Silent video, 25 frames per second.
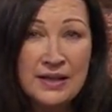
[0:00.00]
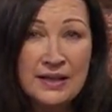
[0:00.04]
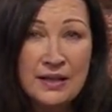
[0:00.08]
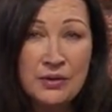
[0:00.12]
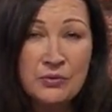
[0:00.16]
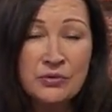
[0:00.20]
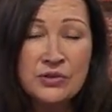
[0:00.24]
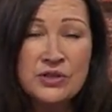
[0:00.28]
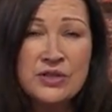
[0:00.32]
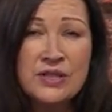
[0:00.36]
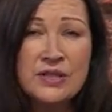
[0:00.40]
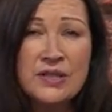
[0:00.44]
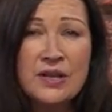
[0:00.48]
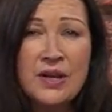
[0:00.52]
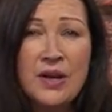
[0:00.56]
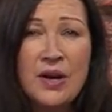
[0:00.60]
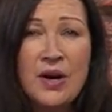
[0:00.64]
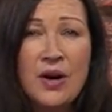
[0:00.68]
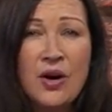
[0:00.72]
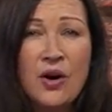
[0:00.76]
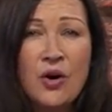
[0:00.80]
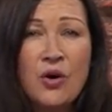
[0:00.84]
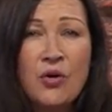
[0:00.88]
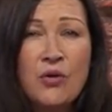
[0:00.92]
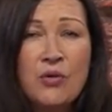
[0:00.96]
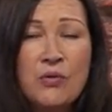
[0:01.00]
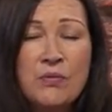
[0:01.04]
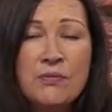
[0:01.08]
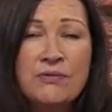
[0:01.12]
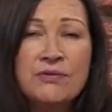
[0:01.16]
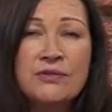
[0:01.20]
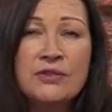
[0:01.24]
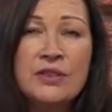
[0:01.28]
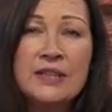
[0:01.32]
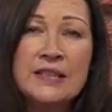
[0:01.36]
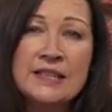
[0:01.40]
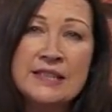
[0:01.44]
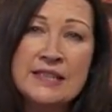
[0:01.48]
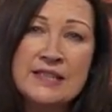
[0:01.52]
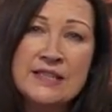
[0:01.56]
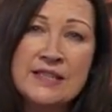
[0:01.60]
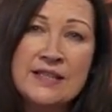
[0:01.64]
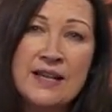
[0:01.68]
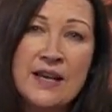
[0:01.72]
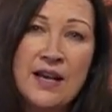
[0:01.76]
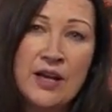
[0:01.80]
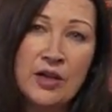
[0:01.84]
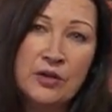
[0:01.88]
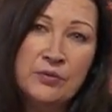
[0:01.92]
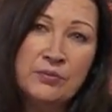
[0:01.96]
And I want, hopefully,
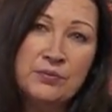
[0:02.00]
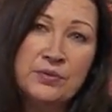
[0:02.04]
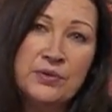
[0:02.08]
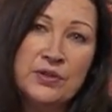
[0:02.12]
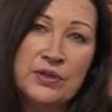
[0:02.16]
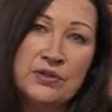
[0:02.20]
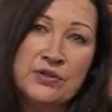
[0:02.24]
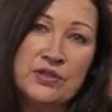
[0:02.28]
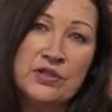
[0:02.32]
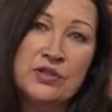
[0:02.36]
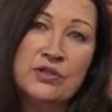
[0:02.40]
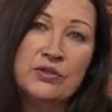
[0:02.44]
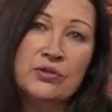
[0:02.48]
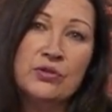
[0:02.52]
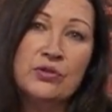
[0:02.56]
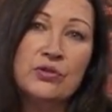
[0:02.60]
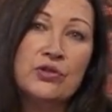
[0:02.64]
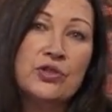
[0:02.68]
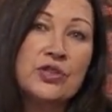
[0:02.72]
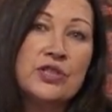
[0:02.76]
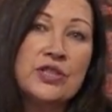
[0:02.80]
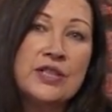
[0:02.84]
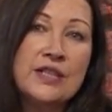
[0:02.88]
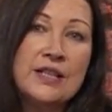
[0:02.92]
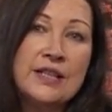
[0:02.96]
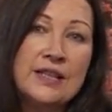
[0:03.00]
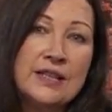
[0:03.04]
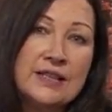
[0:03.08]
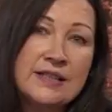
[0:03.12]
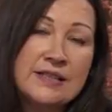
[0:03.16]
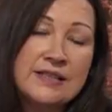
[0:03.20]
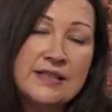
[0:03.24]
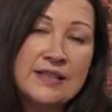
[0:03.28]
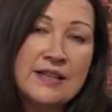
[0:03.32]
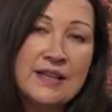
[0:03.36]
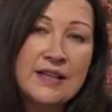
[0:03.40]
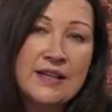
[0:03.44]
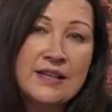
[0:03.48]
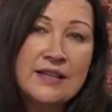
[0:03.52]
to help you to negotiate